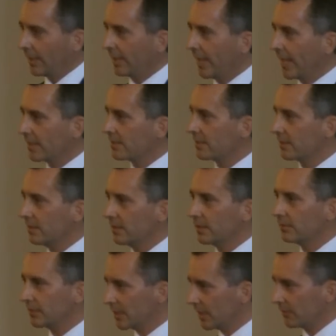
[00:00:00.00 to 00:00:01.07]
and that sea
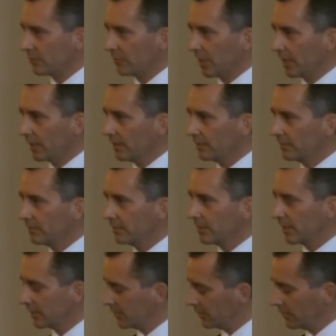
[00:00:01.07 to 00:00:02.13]
lifted everybody,
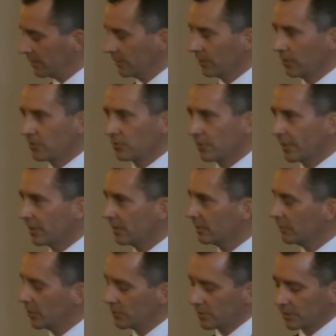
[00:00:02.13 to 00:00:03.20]
including those making
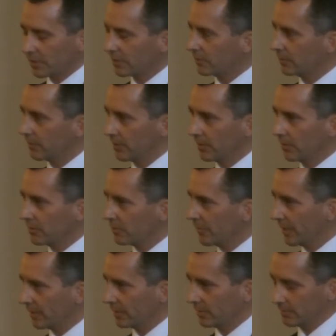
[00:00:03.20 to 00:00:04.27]
the most and including those
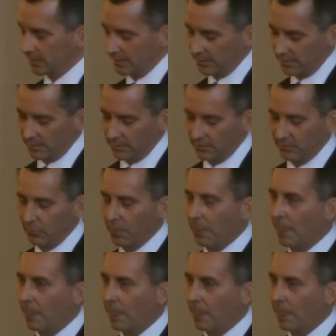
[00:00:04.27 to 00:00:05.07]
making the least.